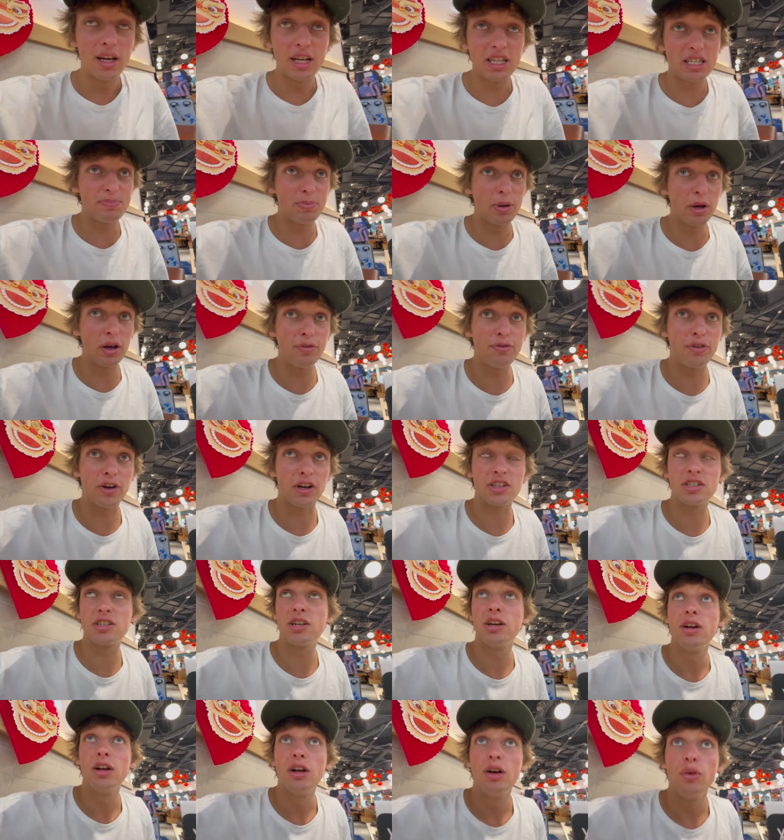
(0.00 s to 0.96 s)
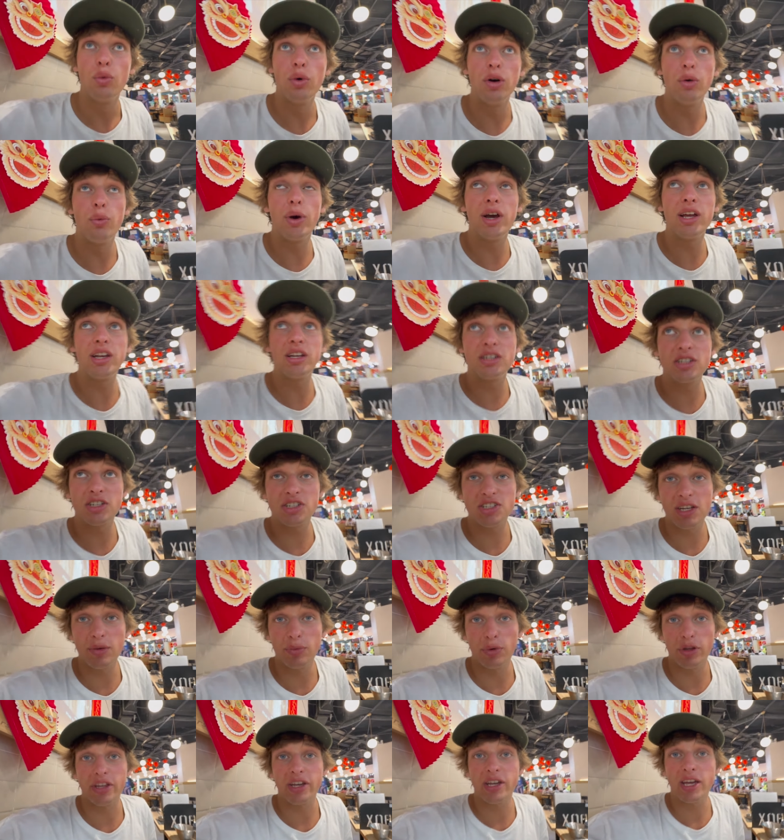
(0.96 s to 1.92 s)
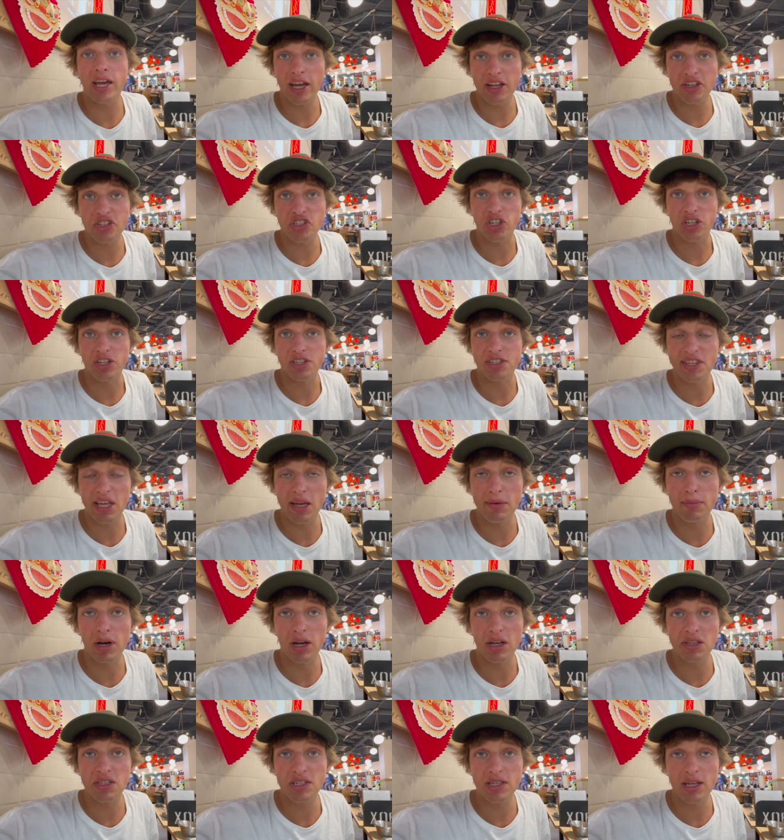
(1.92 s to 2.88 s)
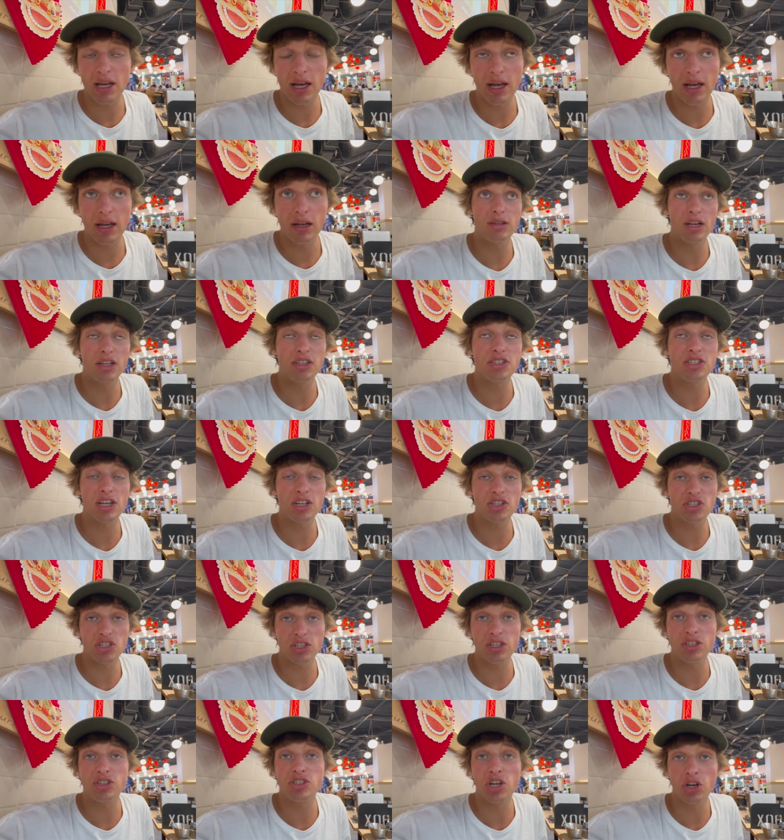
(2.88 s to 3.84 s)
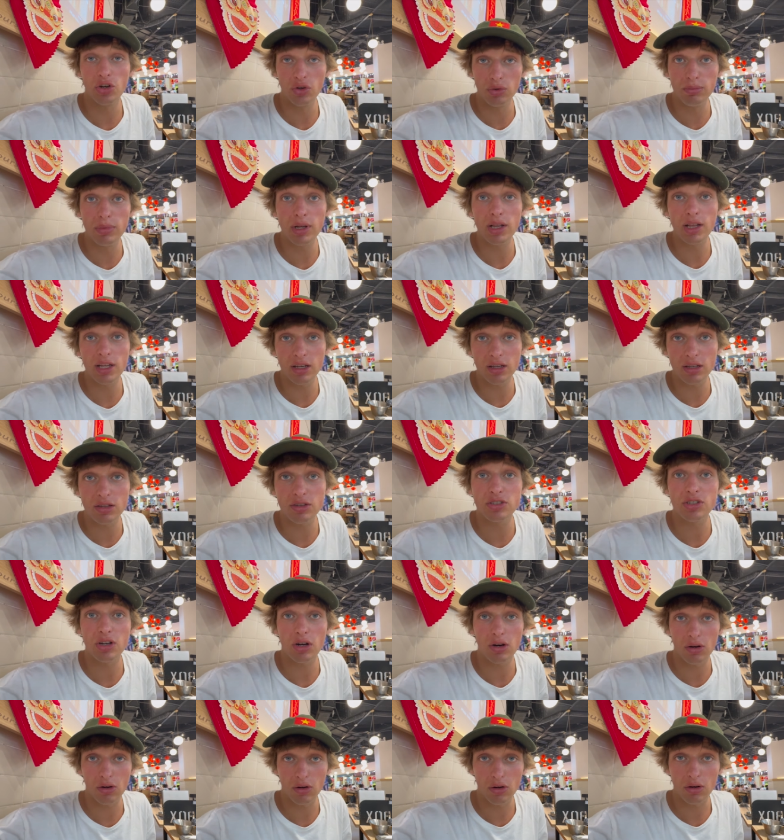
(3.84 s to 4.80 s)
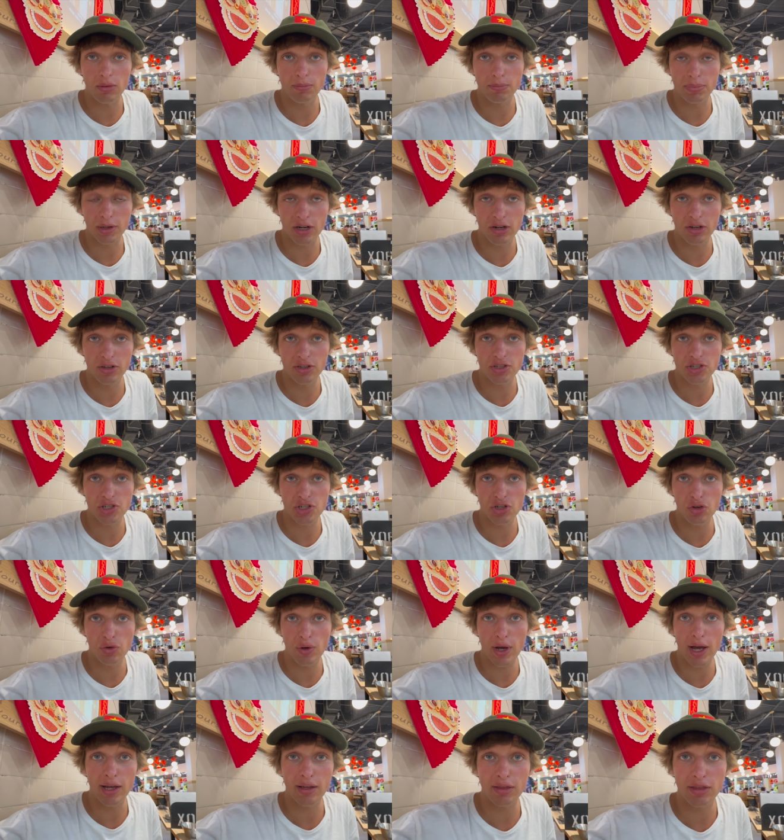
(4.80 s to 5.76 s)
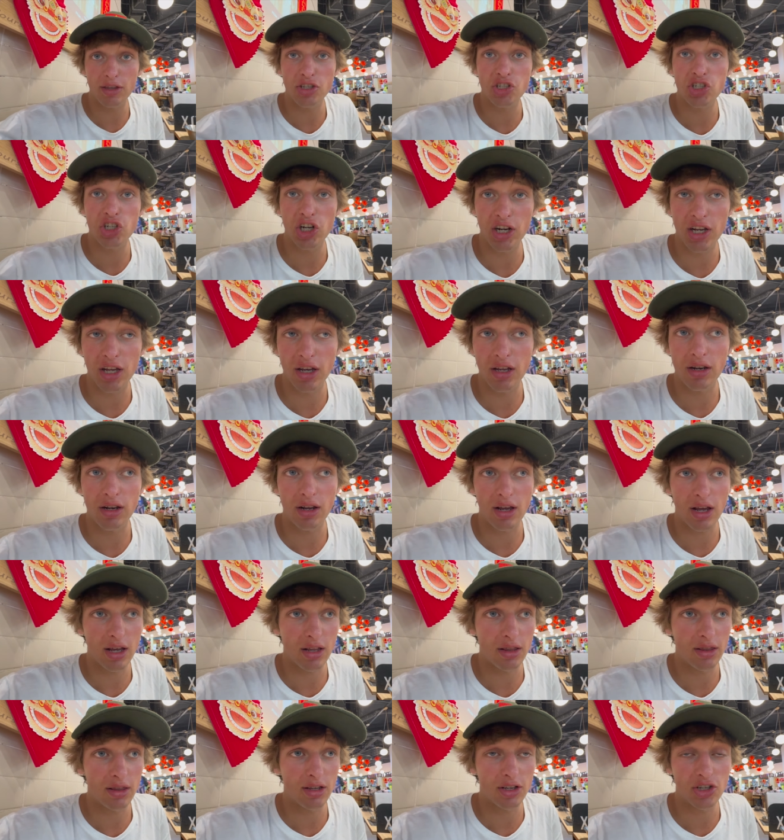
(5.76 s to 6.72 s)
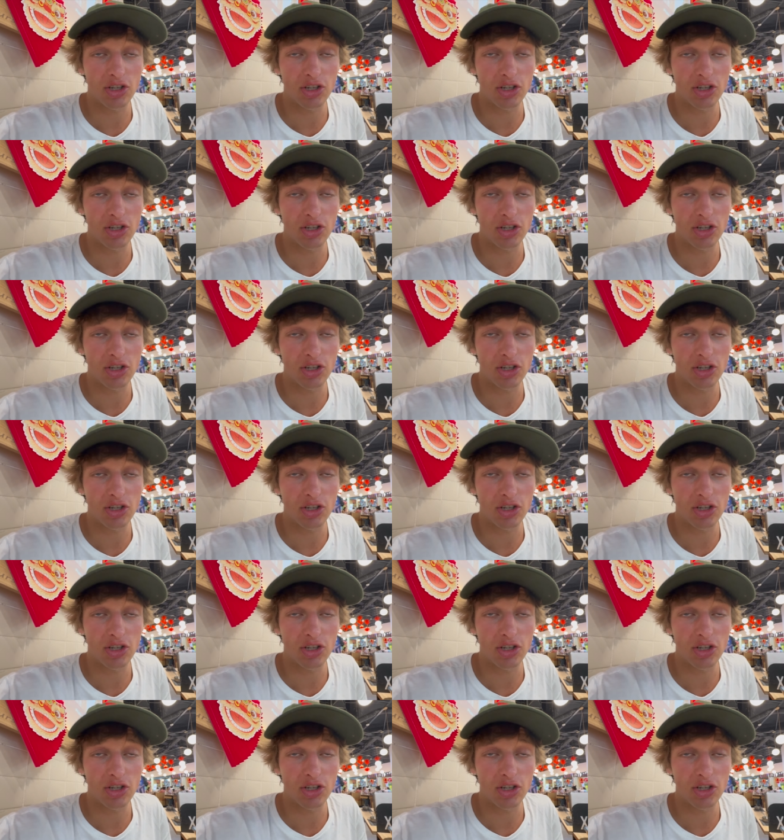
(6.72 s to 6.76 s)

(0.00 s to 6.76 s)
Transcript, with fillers: It's perfect. We're waiting to see what the catch is. They might say it's actually two million dong because you ate the chicken and the